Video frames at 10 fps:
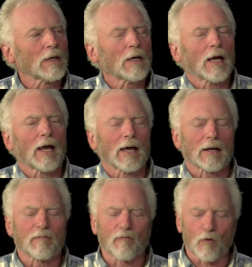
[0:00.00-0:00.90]
Mm-hmm.
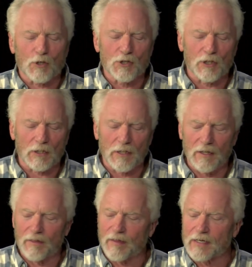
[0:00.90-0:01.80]
And
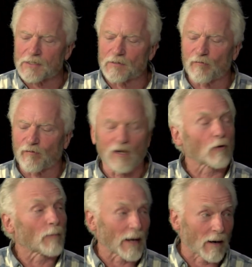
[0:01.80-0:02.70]
fortunately, thanks to
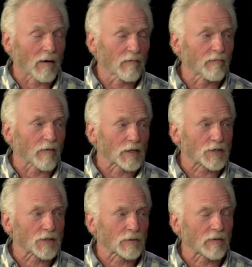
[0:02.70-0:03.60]
Flaubert,
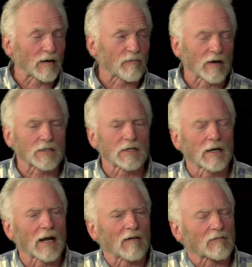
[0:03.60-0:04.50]
French great French
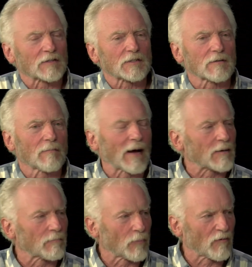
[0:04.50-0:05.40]
novelist
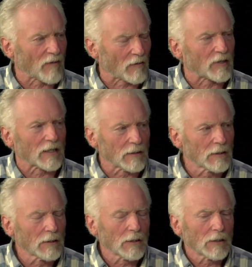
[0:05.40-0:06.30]
Madame Bovary,
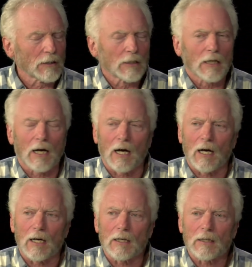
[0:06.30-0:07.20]
mm-hmm.
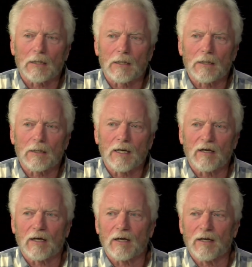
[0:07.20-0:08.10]
uh,
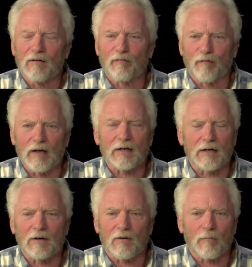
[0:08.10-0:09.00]
he
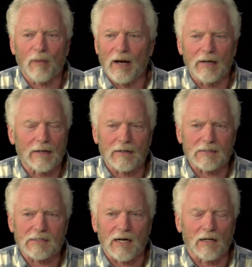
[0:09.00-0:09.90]
invented or pioneered
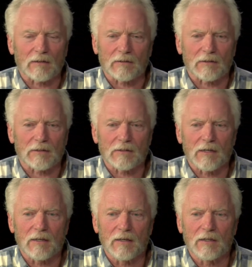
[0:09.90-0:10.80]
a style called
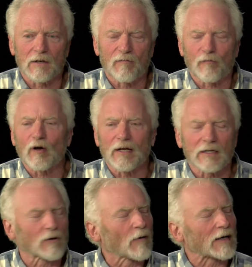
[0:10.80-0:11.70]
the in, free
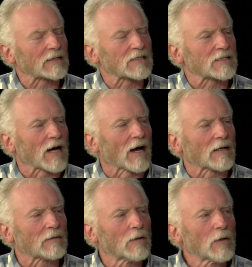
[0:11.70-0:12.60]
indirect
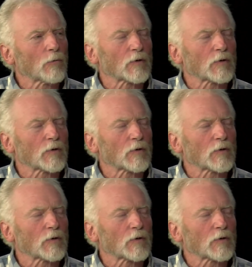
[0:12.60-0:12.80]
style, mm-hmm.